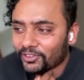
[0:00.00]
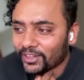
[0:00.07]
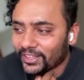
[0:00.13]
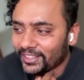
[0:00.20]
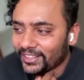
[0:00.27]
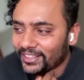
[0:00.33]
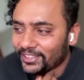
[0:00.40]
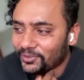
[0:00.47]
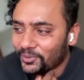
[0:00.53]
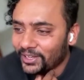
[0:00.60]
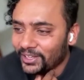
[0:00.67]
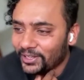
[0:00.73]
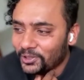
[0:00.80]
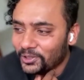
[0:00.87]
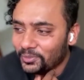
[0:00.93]
finally,
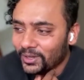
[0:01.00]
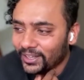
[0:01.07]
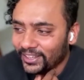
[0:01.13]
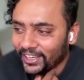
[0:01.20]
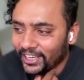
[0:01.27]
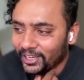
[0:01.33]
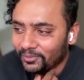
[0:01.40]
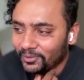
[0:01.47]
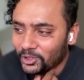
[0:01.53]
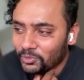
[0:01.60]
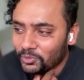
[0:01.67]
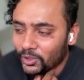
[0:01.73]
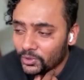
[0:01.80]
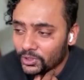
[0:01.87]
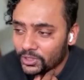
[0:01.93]
when Luma came,
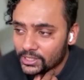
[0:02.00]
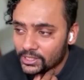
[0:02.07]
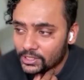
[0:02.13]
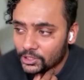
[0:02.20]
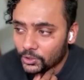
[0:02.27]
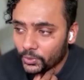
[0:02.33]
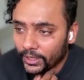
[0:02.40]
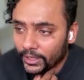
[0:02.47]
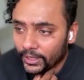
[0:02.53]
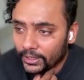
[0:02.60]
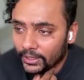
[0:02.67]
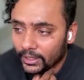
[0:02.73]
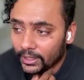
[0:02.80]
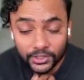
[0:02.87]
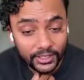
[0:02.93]
Luma was
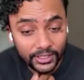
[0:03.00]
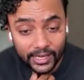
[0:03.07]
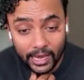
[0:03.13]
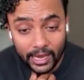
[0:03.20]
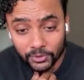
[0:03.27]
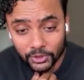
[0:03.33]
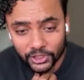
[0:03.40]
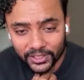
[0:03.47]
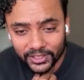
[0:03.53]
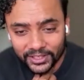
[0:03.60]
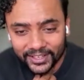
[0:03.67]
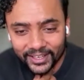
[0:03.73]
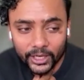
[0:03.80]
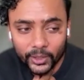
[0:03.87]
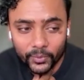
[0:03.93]
doing 3D capture.
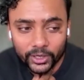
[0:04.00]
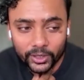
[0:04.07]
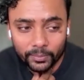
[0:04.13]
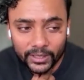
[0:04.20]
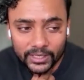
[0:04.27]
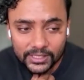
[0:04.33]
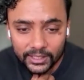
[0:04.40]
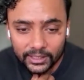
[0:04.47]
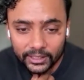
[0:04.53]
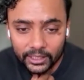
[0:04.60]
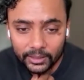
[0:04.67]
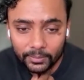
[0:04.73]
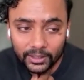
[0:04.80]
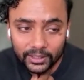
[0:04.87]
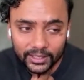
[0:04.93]
they were
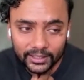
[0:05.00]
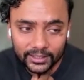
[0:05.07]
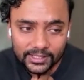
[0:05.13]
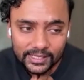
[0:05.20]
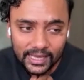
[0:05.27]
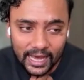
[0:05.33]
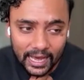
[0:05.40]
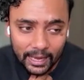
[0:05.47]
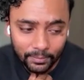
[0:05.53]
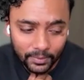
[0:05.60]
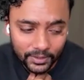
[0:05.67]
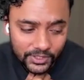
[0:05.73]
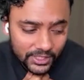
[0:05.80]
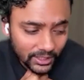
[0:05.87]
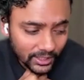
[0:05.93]
basically building this app,
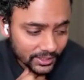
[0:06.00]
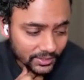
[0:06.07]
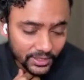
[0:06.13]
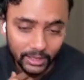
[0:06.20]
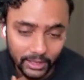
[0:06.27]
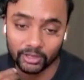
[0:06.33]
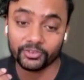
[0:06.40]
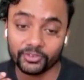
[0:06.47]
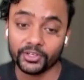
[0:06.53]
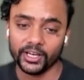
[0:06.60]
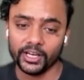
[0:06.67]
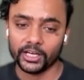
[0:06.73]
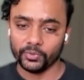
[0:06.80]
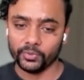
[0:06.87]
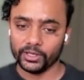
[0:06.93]
still in the realm of
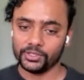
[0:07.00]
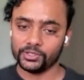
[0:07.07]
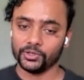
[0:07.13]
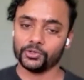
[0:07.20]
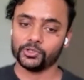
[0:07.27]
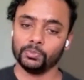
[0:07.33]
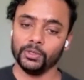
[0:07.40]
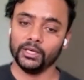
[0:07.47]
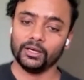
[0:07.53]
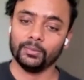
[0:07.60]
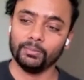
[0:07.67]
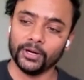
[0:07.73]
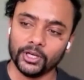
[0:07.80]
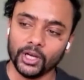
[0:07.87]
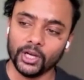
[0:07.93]
creativity, so to speak,
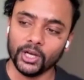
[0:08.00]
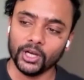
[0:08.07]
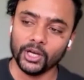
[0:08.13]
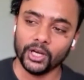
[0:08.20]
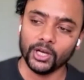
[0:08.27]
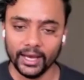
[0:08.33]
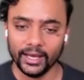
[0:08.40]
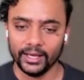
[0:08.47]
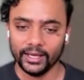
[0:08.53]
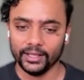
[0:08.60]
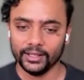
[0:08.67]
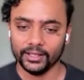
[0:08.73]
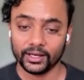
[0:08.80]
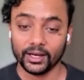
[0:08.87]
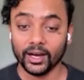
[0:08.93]
but not
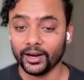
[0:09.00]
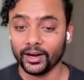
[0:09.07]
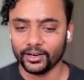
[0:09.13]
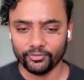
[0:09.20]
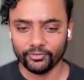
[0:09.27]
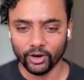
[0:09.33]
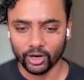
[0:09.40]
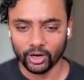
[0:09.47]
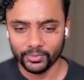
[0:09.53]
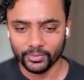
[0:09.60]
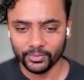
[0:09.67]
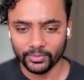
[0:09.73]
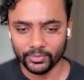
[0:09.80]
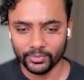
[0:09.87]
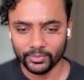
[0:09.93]
AI in the current
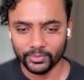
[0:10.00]
form that we